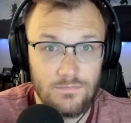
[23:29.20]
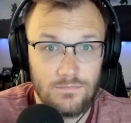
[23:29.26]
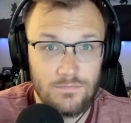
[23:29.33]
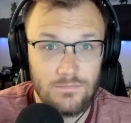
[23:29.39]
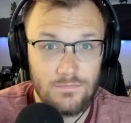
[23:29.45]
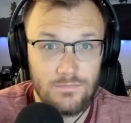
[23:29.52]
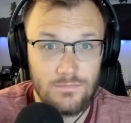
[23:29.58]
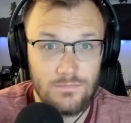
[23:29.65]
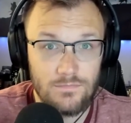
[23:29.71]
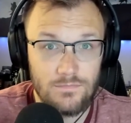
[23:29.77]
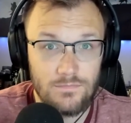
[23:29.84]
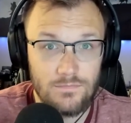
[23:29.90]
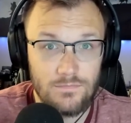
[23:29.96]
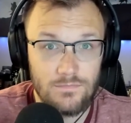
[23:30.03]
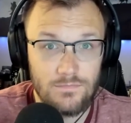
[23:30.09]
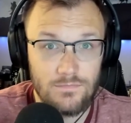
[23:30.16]
Like a
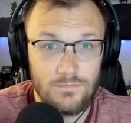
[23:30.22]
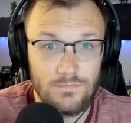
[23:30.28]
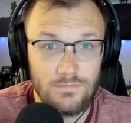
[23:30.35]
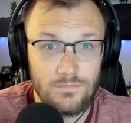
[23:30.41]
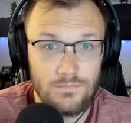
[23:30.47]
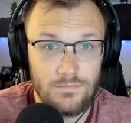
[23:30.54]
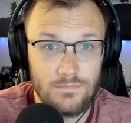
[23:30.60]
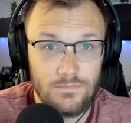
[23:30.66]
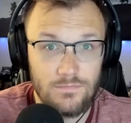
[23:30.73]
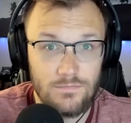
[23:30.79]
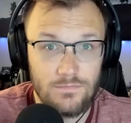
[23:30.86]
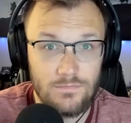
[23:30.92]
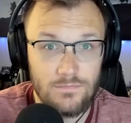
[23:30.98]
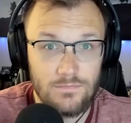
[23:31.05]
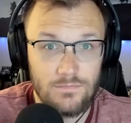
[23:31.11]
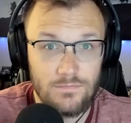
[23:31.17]
perfect offseason would have
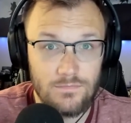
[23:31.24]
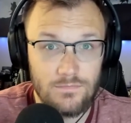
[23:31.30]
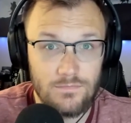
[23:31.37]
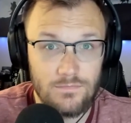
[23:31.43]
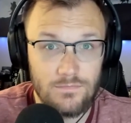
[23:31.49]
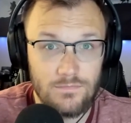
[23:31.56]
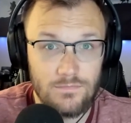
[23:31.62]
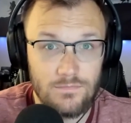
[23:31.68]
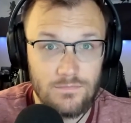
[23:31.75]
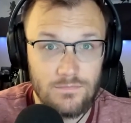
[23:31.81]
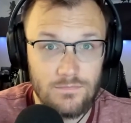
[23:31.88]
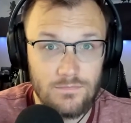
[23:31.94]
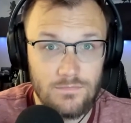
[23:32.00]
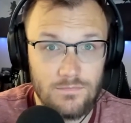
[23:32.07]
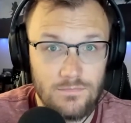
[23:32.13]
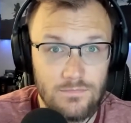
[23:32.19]
been
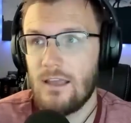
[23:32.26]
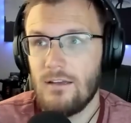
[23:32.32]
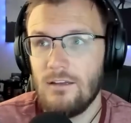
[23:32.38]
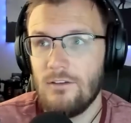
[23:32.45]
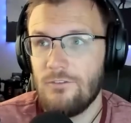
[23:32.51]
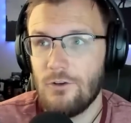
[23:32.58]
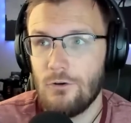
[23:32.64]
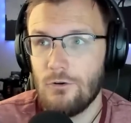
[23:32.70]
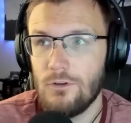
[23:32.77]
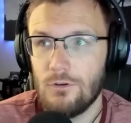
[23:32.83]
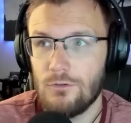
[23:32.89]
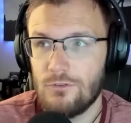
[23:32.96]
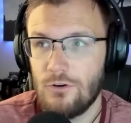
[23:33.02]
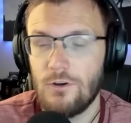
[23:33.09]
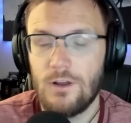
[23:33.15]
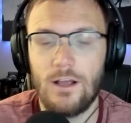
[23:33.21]
like if you're you're
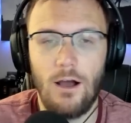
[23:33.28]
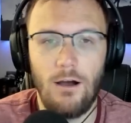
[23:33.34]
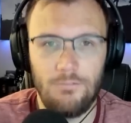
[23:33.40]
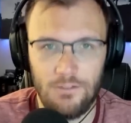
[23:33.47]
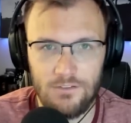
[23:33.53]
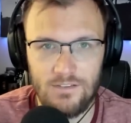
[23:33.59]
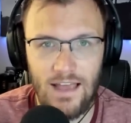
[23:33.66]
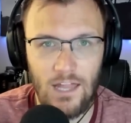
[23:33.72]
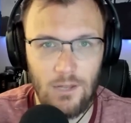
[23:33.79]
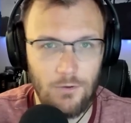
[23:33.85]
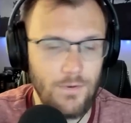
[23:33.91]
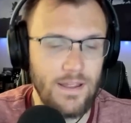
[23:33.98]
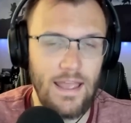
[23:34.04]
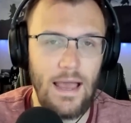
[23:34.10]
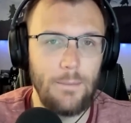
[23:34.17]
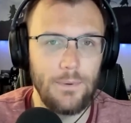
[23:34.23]
turning off the
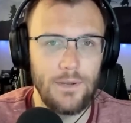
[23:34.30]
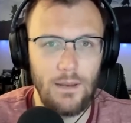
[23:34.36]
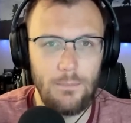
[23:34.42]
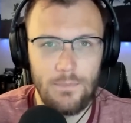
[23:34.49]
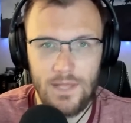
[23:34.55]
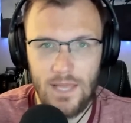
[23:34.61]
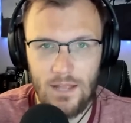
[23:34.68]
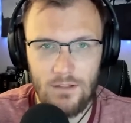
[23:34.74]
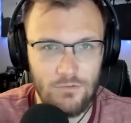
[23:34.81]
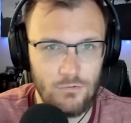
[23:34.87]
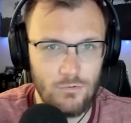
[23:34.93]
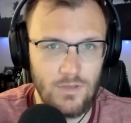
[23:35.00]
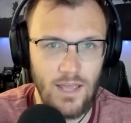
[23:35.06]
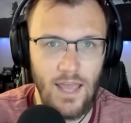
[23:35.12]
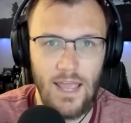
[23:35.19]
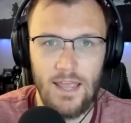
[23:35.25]
salary cap on NBA
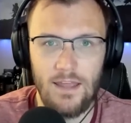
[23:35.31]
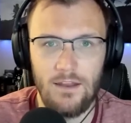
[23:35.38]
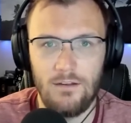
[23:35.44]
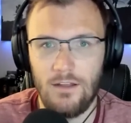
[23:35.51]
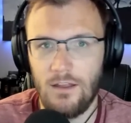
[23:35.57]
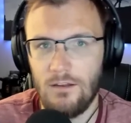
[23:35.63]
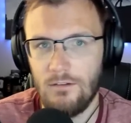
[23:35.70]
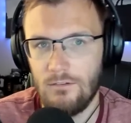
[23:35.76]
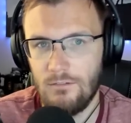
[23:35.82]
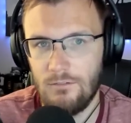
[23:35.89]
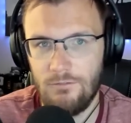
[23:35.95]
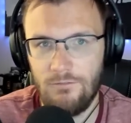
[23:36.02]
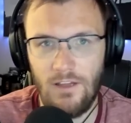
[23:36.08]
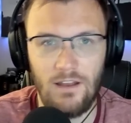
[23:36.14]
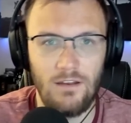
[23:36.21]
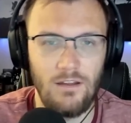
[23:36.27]
2K and and
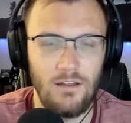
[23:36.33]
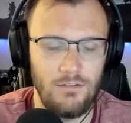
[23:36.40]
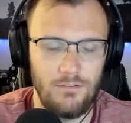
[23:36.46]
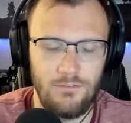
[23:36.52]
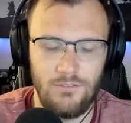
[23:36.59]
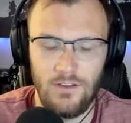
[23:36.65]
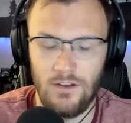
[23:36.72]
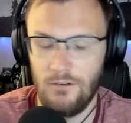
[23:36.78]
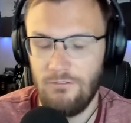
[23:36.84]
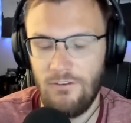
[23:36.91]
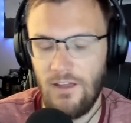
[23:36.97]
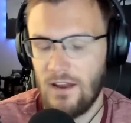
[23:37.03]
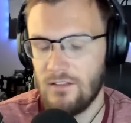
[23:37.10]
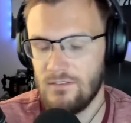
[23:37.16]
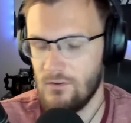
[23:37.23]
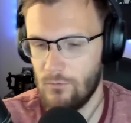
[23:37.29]
fan uh, in a
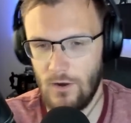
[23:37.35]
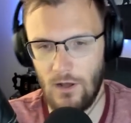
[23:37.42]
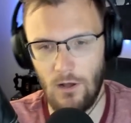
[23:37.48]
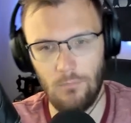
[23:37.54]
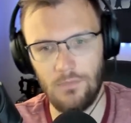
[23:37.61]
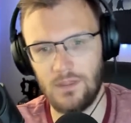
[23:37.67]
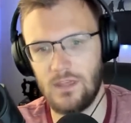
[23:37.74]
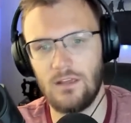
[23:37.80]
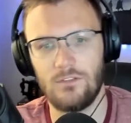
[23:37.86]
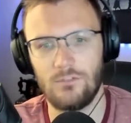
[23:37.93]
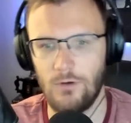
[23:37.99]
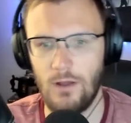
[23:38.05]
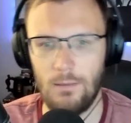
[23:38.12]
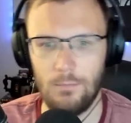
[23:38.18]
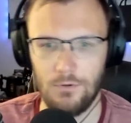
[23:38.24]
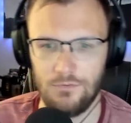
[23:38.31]
fantasy realm, the Kings
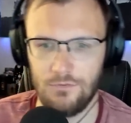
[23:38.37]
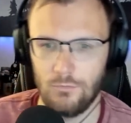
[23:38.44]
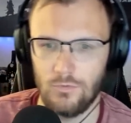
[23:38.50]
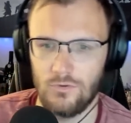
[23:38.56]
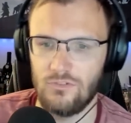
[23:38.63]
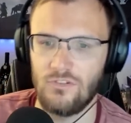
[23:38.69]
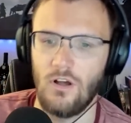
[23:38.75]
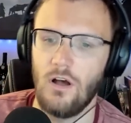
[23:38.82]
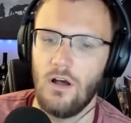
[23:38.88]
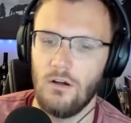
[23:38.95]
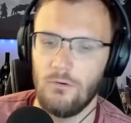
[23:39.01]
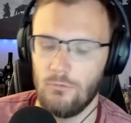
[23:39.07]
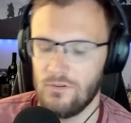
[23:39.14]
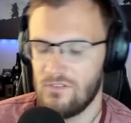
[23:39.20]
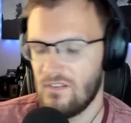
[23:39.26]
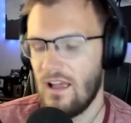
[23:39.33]
are able to resign
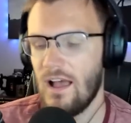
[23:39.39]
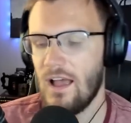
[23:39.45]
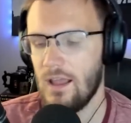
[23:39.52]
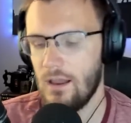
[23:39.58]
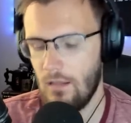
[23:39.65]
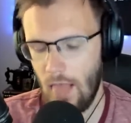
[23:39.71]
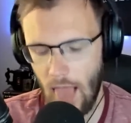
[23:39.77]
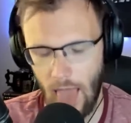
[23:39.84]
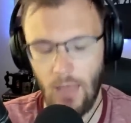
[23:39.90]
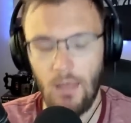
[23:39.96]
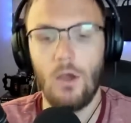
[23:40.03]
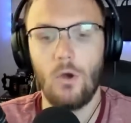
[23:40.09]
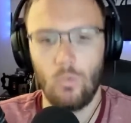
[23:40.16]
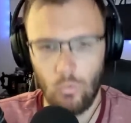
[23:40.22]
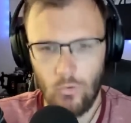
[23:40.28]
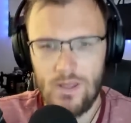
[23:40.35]
resign eh,
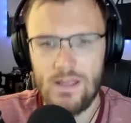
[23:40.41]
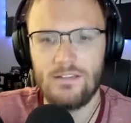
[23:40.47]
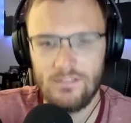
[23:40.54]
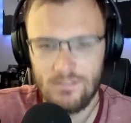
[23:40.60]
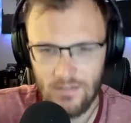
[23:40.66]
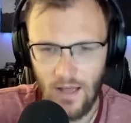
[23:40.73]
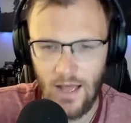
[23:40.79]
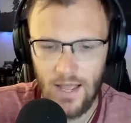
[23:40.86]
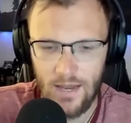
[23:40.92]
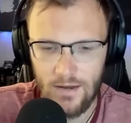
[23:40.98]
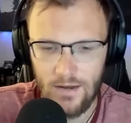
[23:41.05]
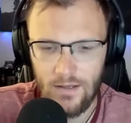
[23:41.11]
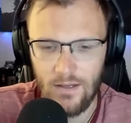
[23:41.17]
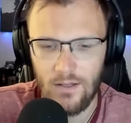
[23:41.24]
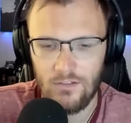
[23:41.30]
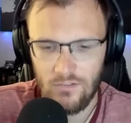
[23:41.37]

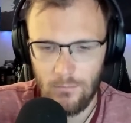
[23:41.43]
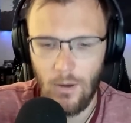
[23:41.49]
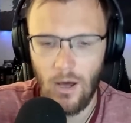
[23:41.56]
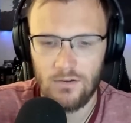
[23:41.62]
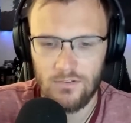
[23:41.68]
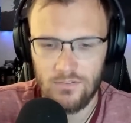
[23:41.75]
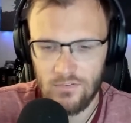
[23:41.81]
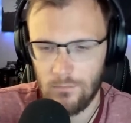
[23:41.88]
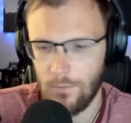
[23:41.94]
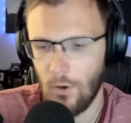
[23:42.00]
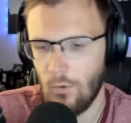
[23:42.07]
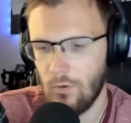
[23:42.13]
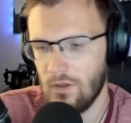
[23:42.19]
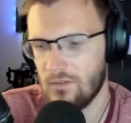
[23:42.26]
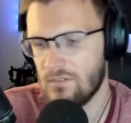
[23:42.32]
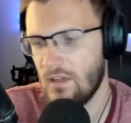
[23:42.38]
re-sign Domantas
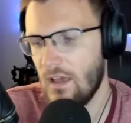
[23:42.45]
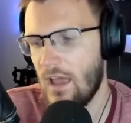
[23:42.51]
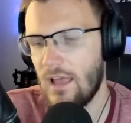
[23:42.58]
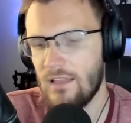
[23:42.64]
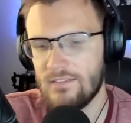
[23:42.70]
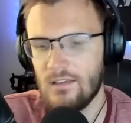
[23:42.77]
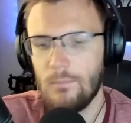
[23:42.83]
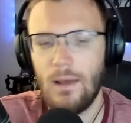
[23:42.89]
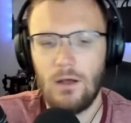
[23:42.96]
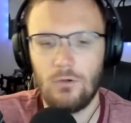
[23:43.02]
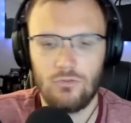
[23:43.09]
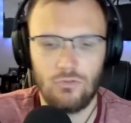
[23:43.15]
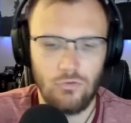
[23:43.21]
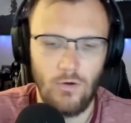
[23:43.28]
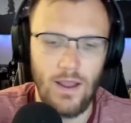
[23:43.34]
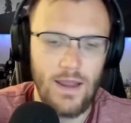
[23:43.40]
Sabonis and somehow
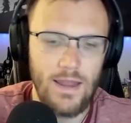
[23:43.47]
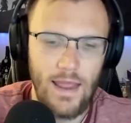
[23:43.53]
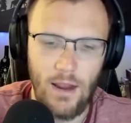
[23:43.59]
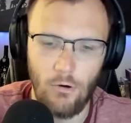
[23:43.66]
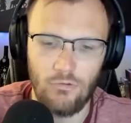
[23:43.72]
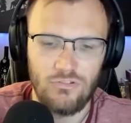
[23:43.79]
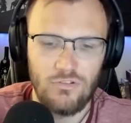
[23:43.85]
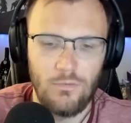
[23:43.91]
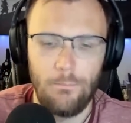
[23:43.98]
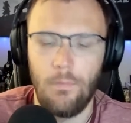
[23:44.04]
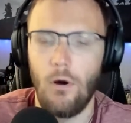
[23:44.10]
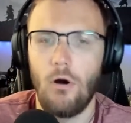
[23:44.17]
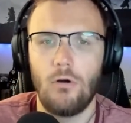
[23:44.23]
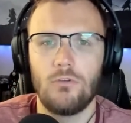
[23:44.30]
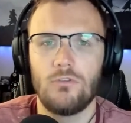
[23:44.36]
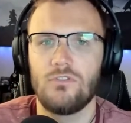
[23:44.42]
trade Harrison
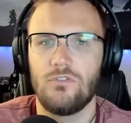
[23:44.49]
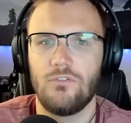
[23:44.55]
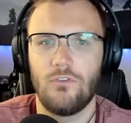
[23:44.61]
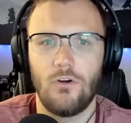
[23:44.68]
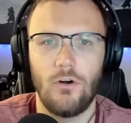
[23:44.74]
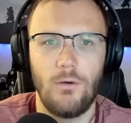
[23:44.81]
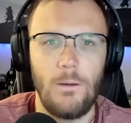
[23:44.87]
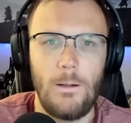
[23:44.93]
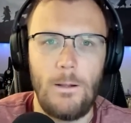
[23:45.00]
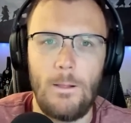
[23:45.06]
Barnes for